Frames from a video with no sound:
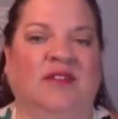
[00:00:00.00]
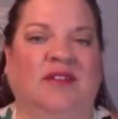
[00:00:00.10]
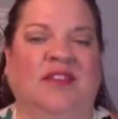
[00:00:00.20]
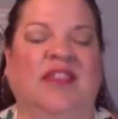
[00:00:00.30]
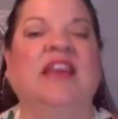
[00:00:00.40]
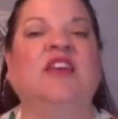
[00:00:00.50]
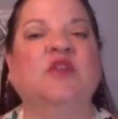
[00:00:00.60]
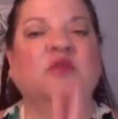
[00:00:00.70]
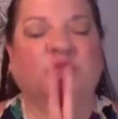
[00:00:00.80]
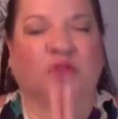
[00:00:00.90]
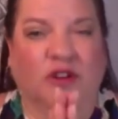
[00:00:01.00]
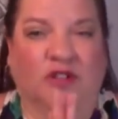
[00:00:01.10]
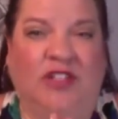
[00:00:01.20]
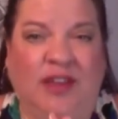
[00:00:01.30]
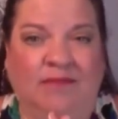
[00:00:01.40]
Thank you, prayer
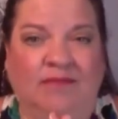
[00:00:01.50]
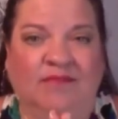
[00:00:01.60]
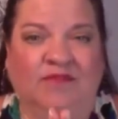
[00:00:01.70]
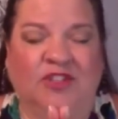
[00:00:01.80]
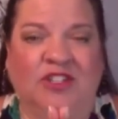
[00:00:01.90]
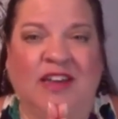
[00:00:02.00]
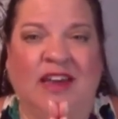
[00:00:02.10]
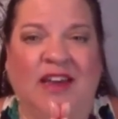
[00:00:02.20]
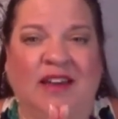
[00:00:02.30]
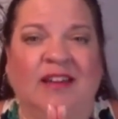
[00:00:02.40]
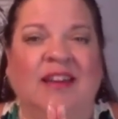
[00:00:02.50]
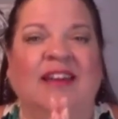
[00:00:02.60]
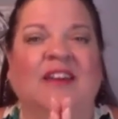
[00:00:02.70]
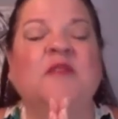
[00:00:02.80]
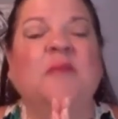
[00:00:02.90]
team, for staying
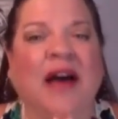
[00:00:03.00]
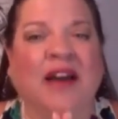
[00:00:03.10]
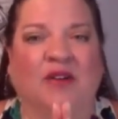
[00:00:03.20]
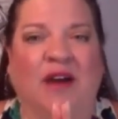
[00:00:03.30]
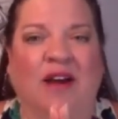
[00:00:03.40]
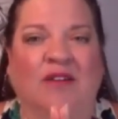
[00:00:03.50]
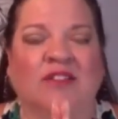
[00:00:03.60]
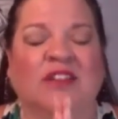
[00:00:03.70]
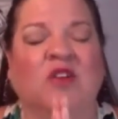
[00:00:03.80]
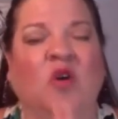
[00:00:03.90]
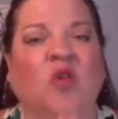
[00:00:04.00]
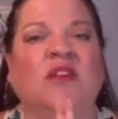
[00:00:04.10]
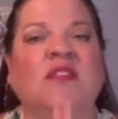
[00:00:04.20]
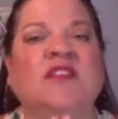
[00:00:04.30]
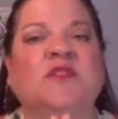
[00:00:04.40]
in the background and
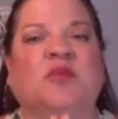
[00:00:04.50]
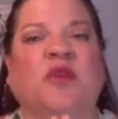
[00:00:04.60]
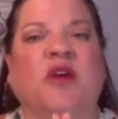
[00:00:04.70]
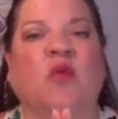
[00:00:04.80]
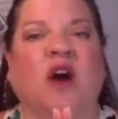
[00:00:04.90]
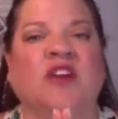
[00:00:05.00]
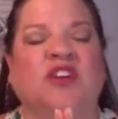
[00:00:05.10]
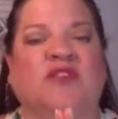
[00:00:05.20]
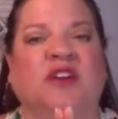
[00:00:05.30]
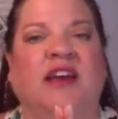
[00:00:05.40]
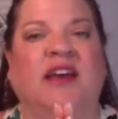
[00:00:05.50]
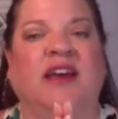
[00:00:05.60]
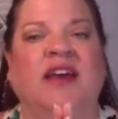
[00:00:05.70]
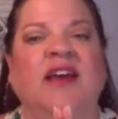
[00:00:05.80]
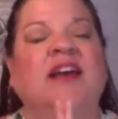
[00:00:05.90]
holding this prayer watch every
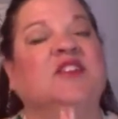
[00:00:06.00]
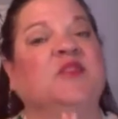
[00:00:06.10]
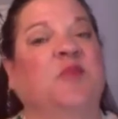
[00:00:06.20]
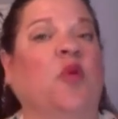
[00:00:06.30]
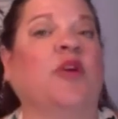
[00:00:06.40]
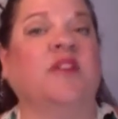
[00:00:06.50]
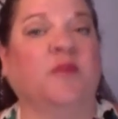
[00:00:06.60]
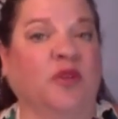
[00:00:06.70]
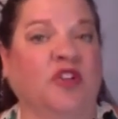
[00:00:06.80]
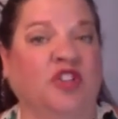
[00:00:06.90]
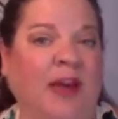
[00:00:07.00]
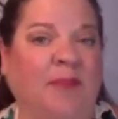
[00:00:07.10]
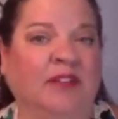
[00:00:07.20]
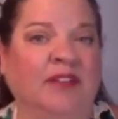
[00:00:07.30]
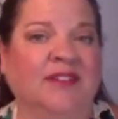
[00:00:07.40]
day and supporting the prayer
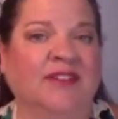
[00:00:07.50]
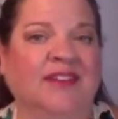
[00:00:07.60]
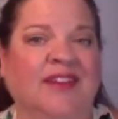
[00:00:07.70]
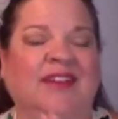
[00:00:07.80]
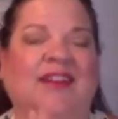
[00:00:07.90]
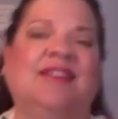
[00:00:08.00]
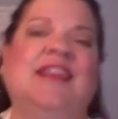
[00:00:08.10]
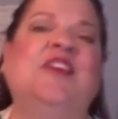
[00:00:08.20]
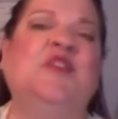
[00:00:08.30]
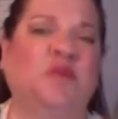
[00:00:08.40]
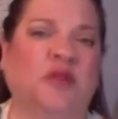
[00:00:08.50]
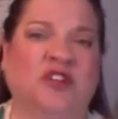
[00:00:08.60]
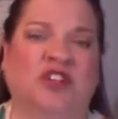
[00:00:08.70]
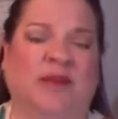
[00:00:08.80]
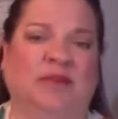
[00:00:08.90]
chaplains. And thank you, prayer
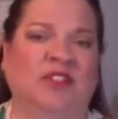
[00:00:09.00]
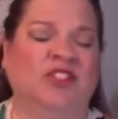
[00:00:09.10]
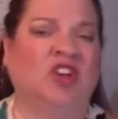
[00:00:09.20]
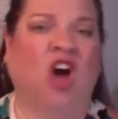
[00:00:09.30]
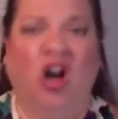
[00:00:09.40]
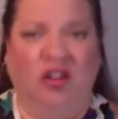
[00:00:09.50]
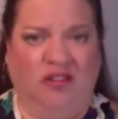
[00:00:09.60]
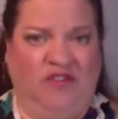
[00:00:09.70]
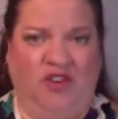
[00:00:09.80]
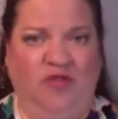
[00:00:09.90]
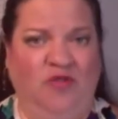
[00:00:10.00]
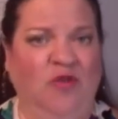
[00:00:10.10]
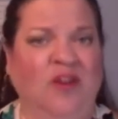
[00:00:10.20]
chaplains, to all of you.